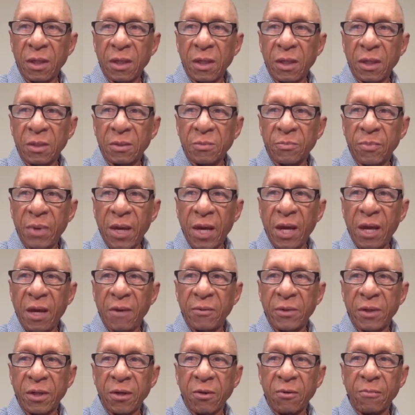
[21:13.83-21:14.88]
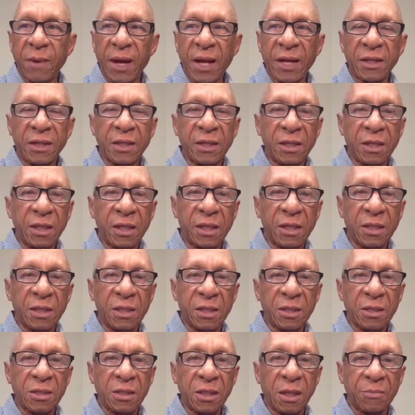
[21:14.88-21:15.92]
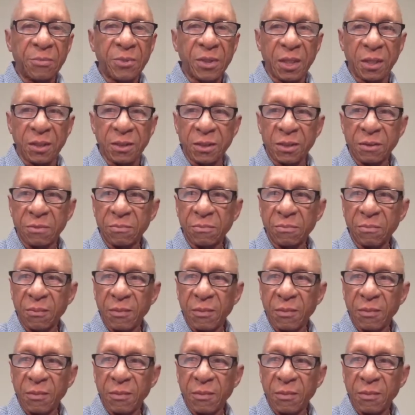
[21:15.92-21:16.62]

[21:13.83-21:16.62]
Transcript: It's bad when everybody can get it except us.